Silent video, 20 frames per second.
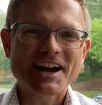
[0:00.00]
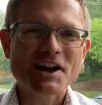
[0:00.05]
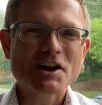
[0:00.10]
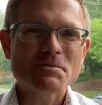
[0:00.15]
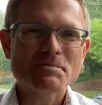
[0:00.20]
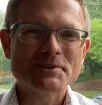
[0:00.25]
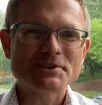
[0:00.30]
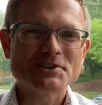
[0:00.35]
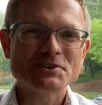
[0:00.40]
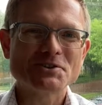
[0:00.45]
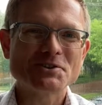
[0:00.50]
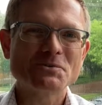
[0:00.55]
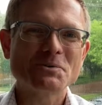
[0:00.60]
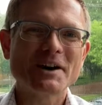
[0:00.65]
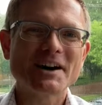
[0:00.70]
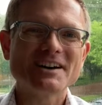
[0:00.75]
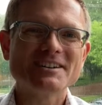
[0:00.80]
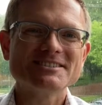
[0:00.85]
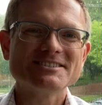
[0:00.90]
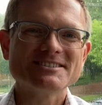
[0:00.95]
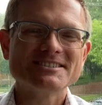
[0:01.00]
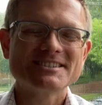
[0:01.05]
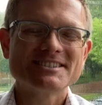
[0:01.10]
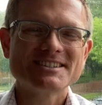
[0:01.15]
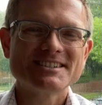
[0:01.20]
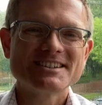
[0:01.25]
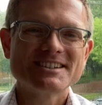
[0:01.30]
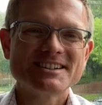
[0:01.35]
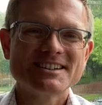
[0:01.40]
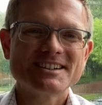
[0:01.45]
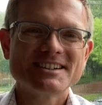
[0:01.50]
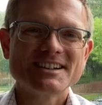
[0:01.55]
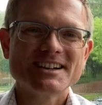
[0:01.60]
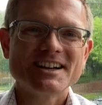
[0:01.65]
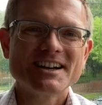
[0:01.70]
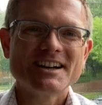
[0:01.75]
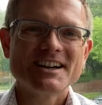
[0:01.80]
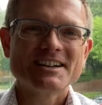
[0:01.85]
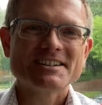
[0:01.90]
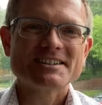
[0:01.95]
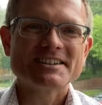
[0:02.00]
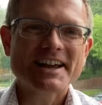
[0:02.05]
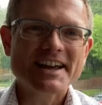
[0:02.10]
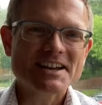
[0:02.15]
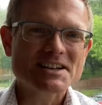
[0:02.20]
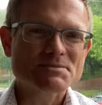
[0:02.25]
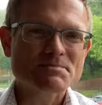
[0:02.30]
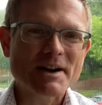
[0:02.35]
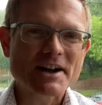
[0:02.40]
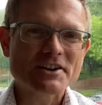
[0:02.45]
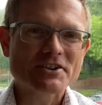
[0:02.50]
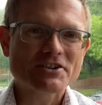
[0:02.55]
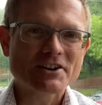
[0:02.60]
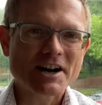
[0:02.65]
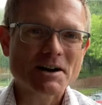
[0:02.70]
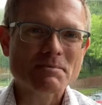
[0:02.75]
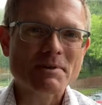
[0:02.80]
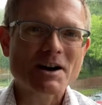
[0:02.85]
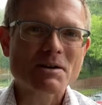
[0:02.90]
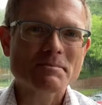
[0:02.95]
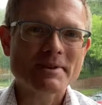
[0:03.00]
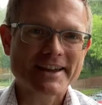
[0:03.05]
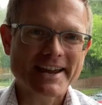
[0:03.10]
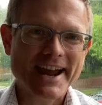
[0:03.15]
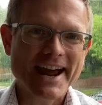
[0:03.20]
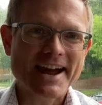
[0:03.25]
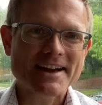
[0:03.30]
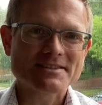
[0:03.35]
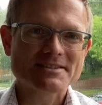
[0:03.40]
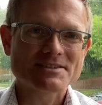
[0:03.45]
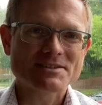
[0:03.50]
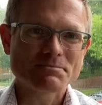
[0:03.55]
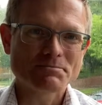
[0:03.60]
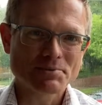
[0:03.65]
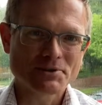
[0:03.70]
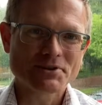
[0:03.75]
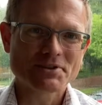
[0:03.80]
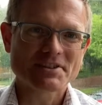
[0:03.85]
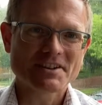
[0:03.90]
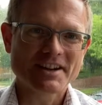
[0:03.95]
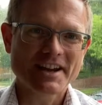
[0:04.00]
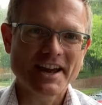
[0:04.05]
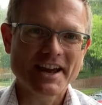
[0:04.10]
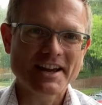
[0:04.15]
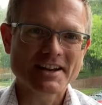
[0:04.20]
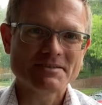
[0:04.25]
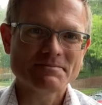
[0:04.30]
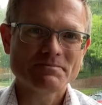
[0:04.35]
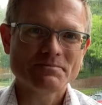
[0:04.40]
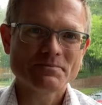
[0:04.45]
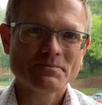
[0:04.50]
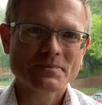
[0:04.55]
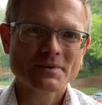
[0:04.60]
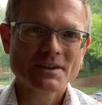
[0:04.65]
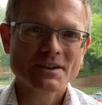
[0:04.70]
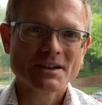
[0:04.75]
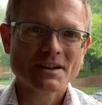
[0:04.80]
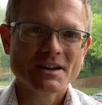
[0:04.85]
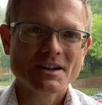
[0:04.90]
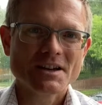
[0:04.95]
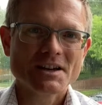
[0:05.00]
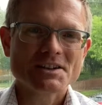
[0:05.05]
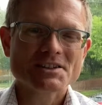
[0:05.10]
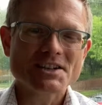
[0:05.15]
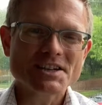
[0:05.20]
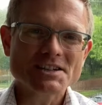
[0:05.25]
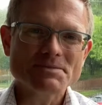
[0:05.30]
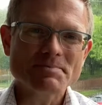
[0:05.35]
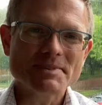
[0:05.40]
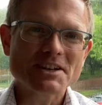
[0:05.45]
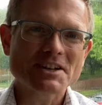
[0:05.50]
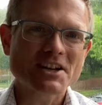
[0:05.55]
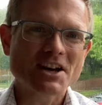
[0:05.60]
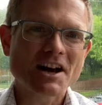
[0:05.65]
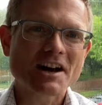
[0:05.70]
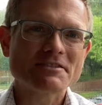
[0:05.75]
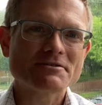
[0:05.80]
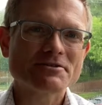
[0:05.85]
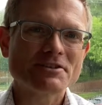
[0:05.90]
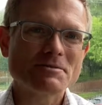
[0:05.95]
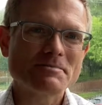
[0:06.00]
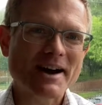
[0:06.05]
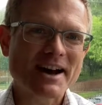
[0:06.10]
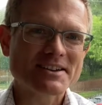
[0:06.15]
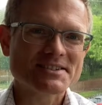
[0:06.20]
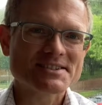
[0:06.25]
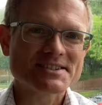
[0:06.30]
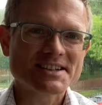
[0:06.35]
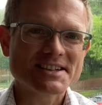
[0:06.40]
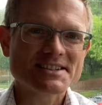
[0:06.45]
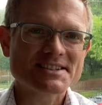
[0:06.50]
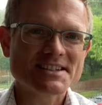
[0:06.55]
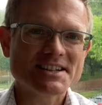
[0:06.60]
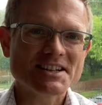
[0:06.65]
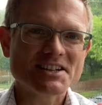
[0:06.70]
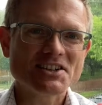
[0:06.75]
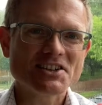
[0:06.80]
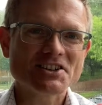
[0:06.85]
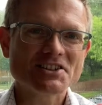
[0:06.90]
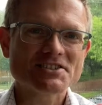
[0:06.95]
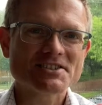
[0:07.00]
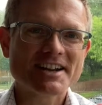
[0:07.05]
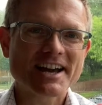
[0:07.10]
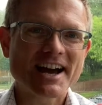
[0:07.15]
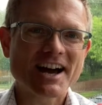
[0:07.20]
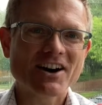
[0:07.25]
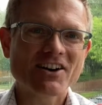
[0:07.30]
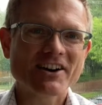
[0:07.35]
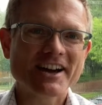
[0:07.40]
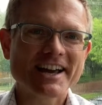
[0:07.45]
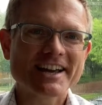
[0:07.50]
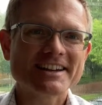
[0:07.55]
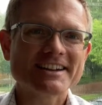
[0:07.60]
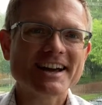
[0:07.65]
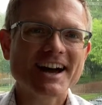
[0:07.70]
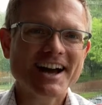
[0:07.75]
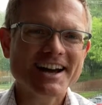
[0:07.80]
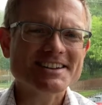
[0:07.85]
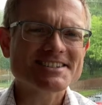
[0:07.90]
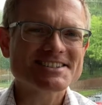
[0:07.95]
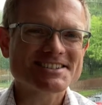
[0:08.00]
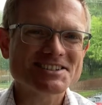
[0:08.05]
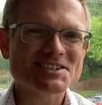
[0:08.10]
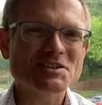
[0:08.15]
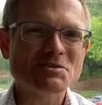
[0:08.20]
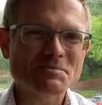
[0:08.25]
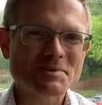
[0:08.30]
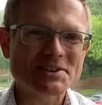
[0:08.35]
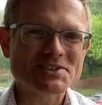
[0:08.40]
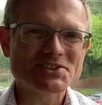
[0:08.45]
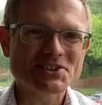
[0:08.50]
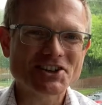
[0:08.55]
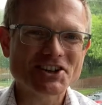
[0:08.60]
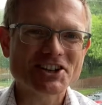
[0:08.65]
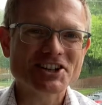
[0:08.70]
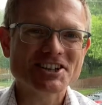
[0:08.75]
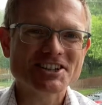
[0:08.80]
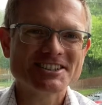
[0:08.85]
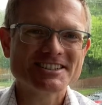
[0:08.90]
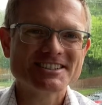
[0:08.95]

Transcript: I hope you're doing well. Today is my Grandma McGath's birthday. She's been gone for about 16 years now, and I still miss her.